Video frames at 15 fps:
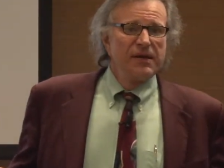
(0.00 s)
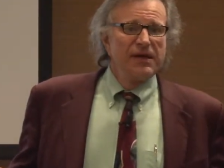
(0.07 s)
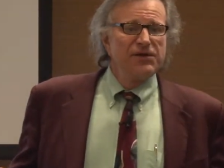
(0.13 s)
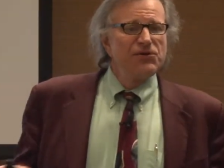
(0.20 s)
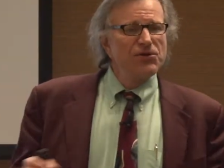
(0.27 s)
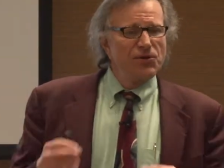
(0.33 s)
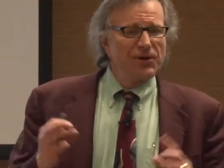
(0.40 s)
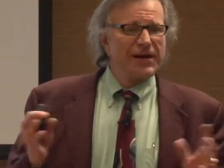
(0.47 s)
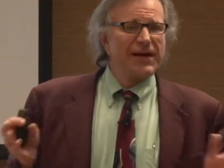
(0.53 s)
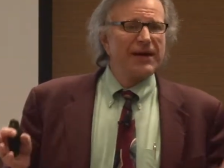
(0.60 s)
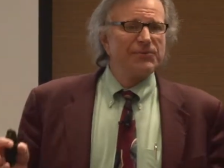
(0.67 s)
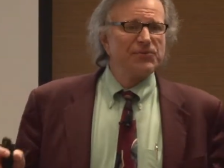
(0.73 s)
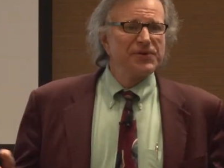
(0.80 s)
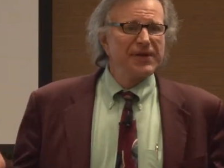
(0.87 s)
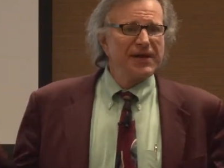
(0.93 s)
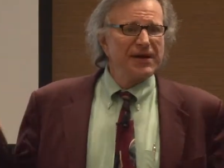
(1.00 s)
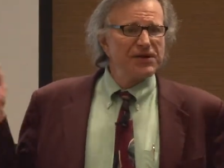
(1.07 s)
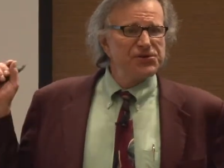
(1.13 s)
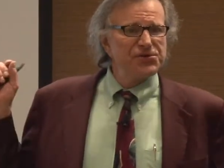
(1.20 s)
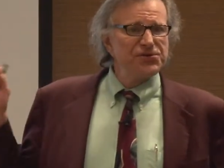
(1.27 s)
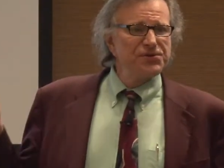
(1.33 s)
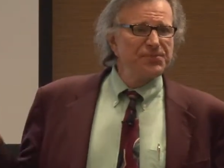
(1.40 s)
And you know what happened with that.
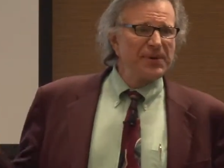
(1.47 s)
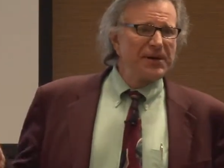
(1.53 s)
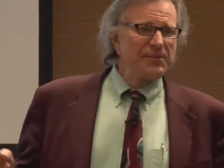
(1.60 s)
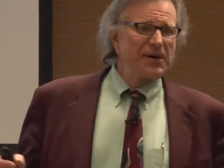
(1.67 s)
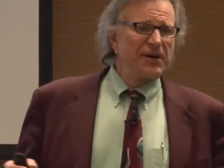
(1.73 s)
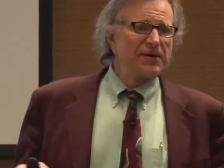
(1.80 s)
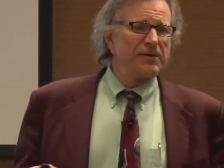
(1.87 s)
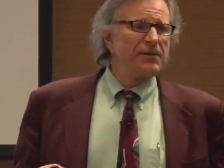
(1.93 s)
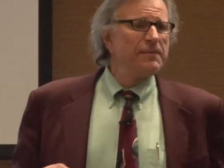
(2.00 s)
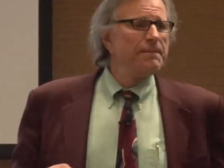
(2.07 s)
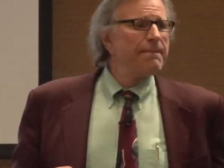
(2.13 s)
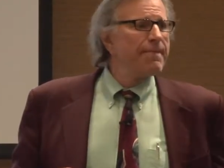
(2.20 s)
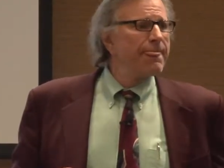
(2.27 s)
I showed you my model.